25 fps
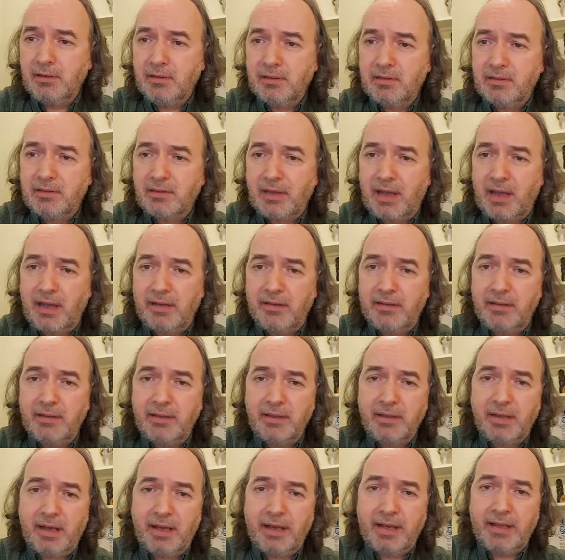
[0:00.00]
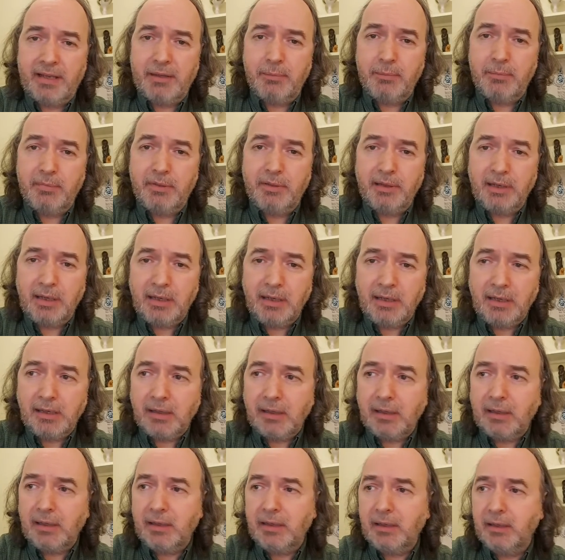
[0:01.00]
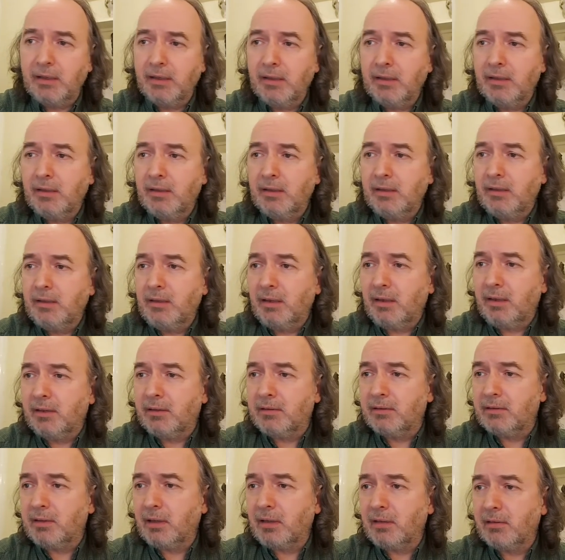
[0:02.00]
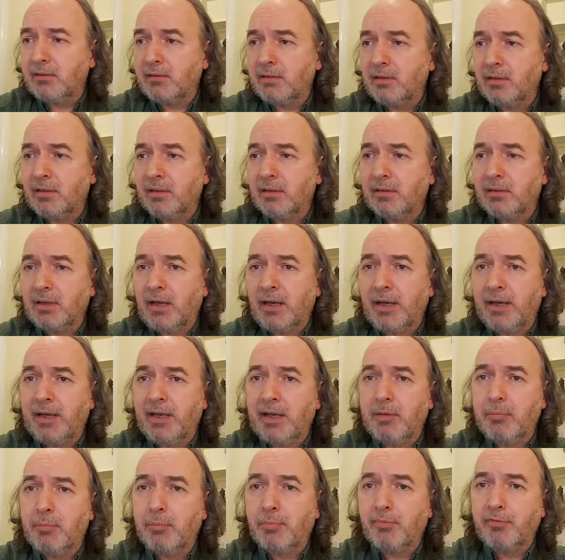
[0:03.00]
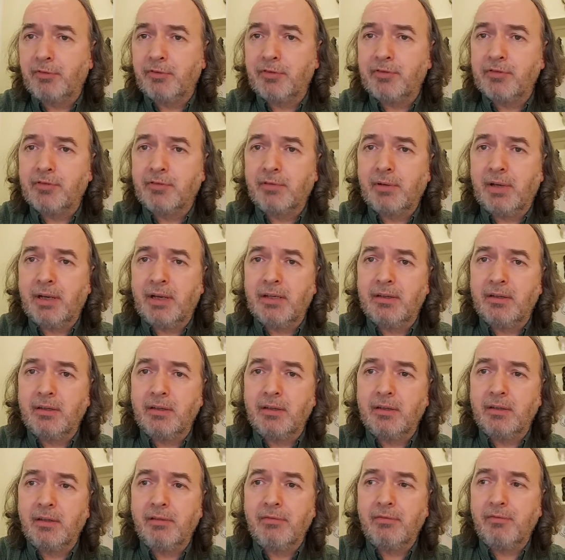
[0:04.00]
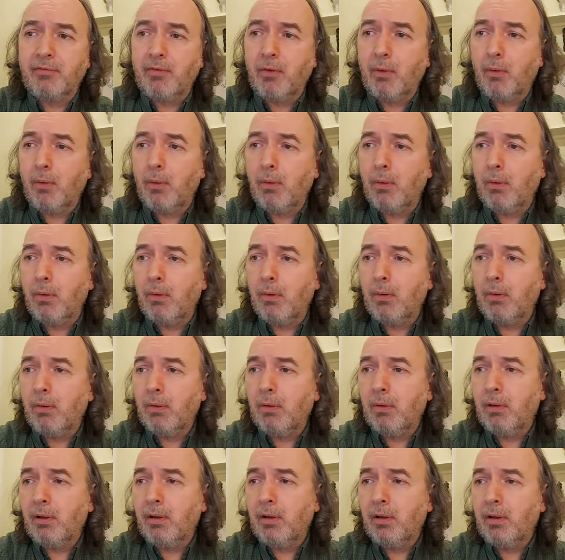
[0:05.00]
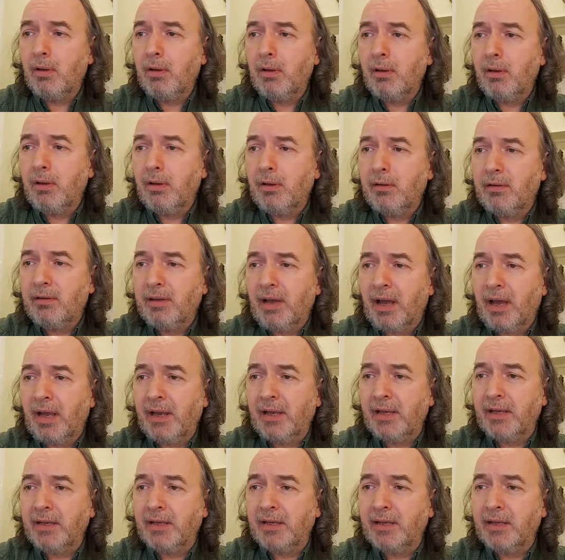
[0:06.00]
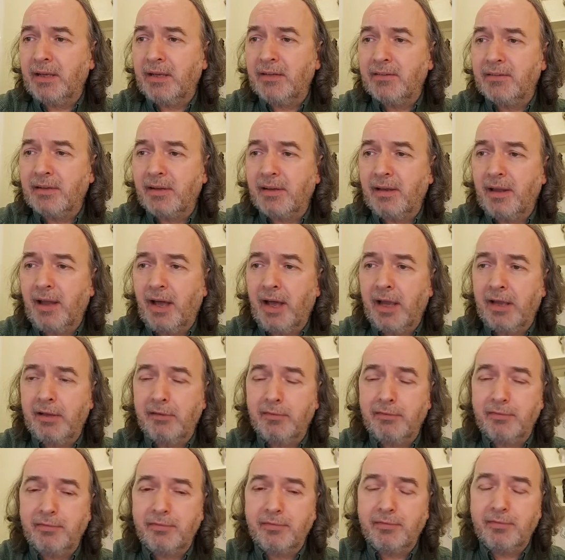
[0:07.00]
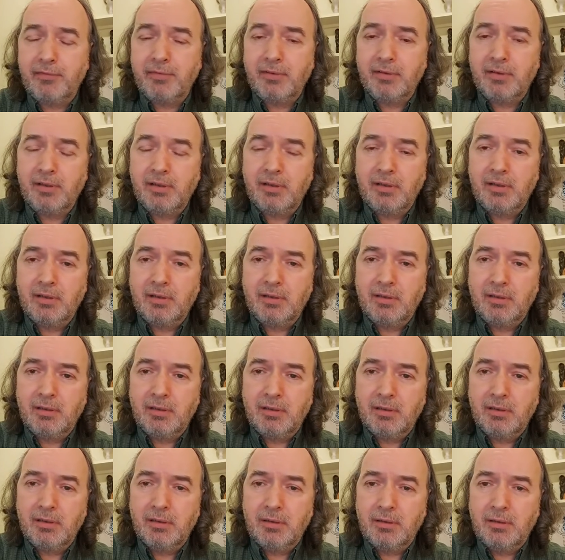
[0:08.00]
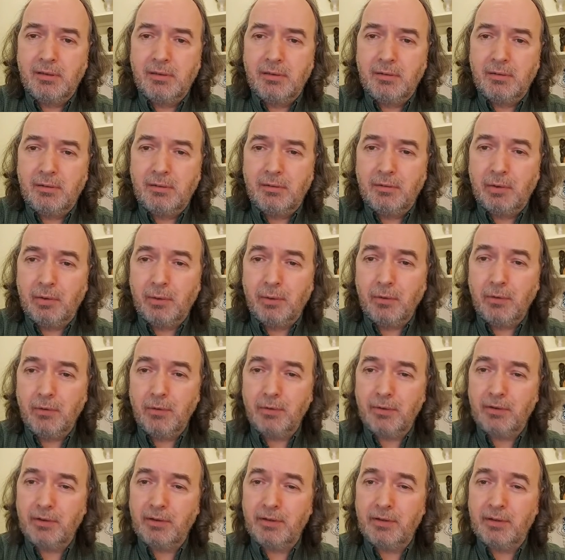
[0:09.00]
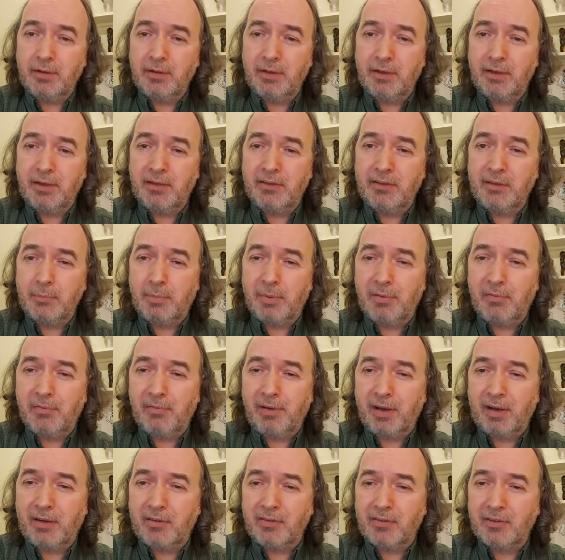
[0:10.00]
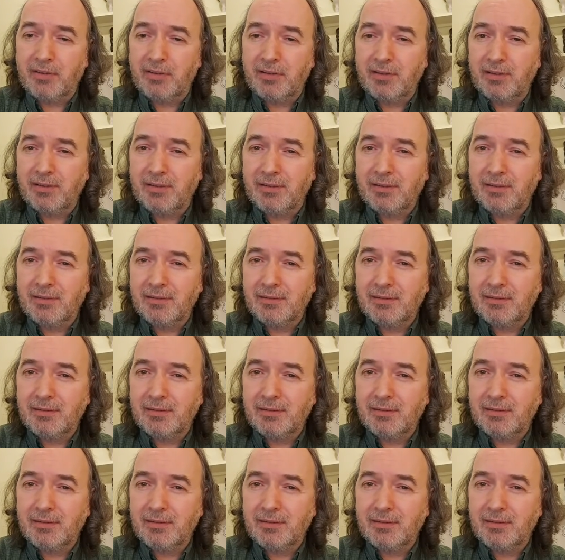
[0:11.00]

Standing, I am kneeling. Exultant, I am prostrate on the floor. Dying into life, torn into perfection.